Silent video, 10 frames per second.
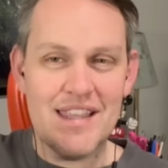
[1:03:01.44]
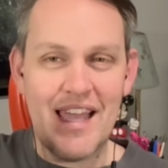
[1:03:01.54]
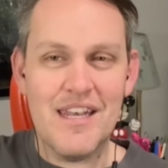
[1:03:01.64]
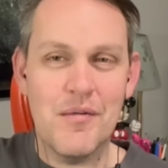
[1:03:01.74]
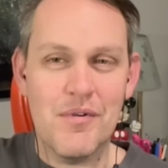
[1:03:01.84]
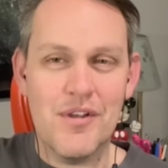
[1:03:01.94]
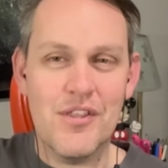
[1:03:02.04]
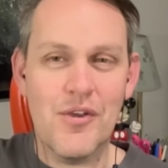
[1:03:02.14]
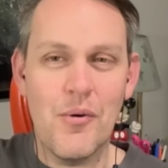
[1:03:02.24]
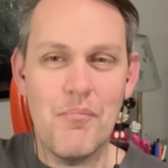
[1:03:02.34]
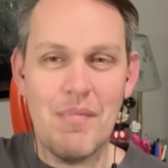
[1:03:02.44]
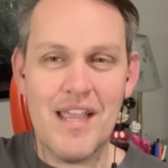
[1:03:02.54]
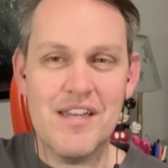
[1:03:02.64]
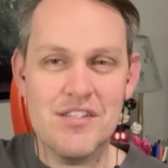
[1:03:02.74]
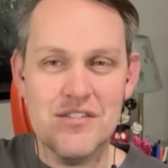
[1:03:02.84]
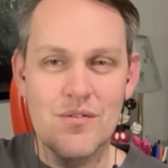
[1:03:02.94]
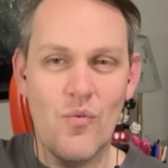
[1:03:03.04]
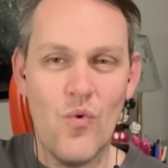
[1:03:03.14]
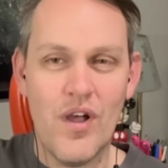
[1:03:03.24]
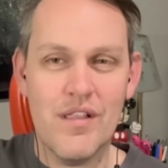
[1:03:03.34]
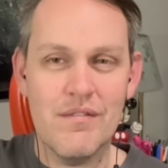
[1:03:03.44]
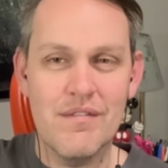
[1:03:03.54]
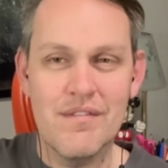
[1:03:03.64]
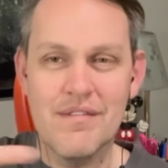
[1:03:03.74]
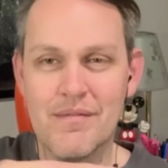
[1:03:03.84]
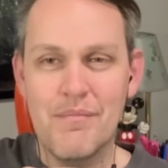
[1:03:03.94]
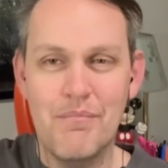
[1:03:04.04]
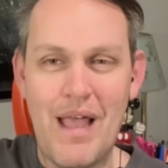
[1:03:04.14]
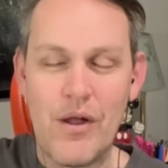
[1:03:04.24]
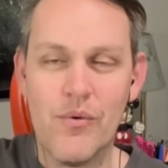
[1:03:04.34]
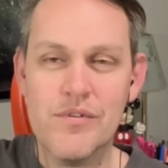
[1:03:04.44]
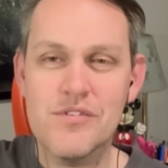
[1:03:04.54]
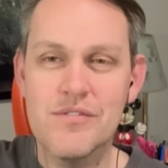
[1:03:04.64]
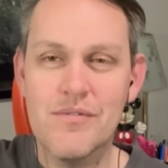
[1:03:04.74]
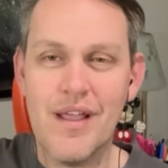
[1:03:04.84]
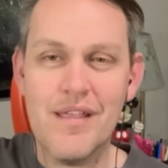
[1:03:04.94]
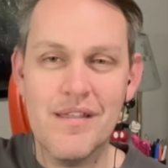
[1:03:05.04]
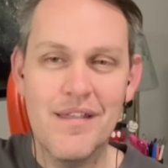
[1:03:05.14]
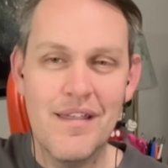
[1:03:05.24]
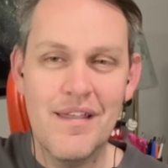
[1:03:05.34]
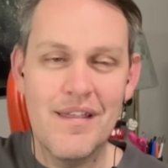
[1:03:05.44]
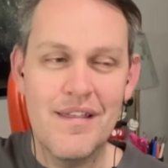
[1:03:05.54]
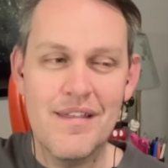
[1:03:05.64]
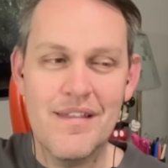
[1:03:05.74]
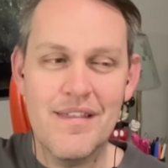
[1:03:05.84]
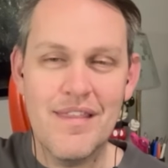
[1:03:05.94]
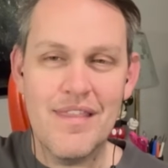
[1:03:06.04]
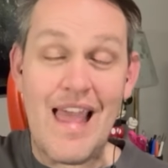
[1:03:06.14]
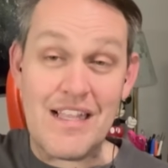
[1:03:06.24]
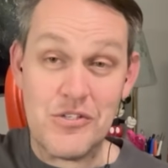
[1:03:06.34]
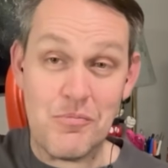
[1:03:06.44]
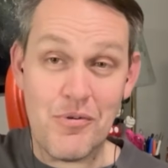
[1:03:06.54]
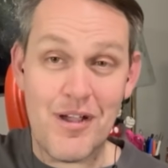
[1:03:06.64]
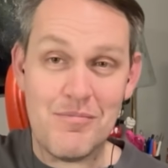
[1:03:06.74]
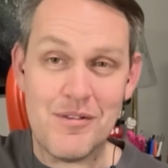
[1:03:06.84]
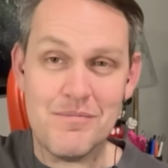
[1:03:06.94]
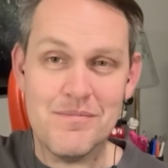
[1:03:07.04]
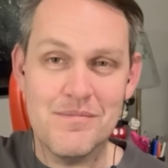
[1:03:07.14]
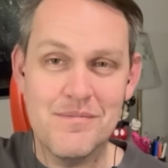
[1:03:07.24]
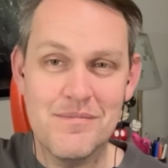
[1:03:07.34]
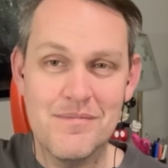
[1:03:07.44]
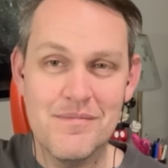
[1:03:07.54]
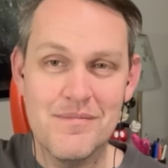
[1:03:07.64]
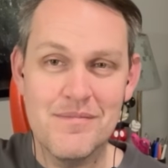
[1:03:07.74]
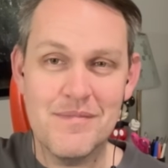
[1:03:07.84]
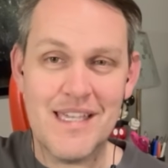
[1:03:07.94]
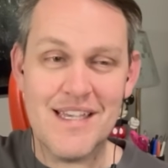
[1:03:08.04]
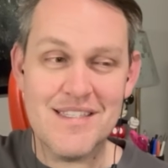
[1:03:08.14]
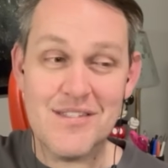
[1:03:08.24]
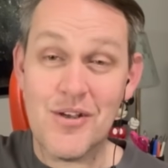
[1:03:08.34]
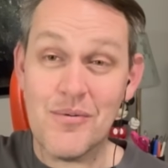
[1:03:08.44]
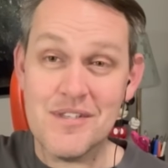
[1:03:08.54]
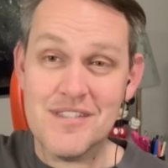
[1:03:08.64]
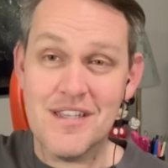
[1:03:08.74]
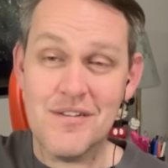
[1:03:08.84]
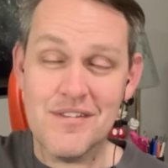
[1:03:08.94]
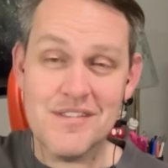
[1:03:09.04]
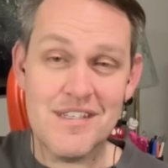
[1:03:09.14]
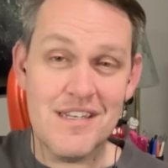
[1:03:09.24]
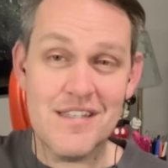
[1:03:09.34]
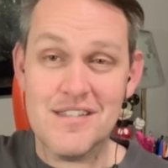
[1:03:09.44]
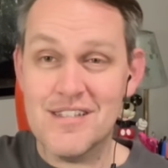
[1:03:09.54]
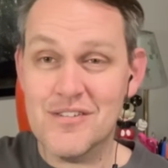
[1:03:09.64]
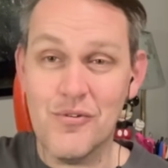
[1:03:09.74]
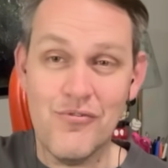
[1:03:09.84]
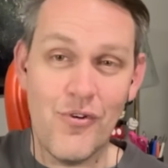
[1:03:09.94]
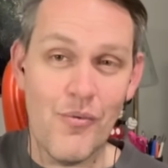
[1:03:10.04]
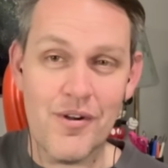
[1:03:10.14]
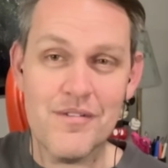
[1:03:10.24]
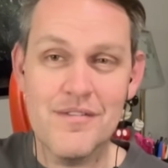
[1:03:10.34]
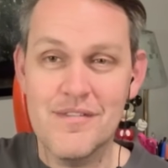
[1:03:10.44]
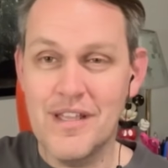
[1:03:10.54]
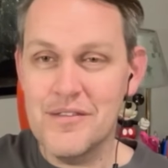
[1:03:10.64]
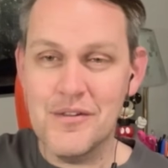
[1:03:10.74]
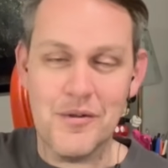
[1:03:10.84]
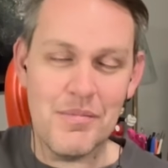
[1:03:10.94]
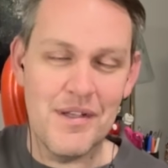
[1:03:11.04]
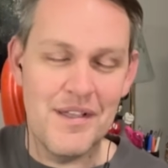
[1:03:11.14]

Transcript: that number and you go minus one backwards, right? That's your problem because it's always sending the signal forward in the loop.